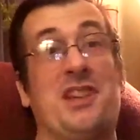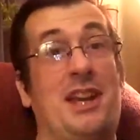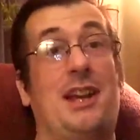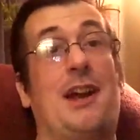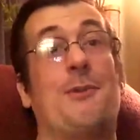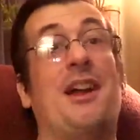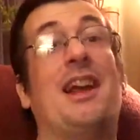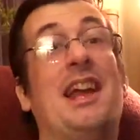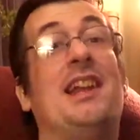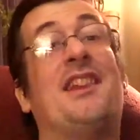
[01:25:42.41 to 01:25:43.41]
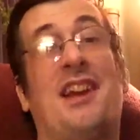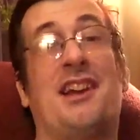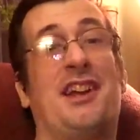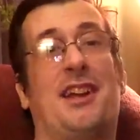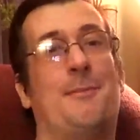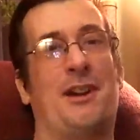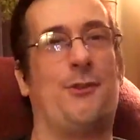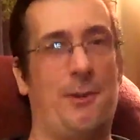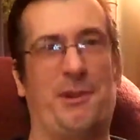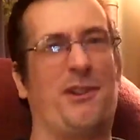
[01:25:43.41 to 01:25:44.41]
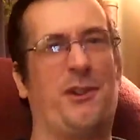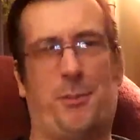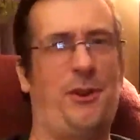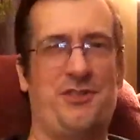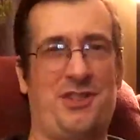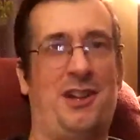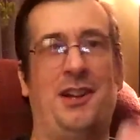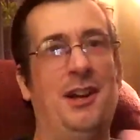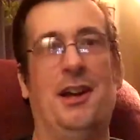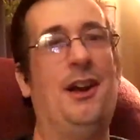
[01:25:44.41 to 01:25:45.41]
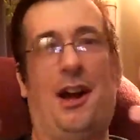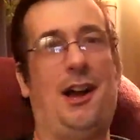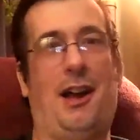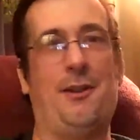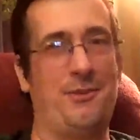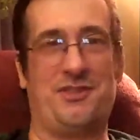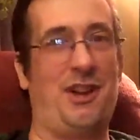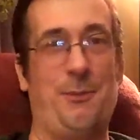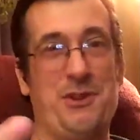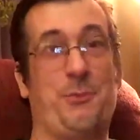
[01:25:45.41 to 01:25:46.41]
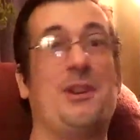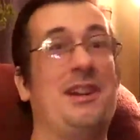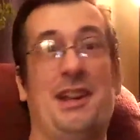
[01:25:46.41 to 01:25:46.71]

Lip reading: I read anything I could get my grubby little paws on. I was reading it.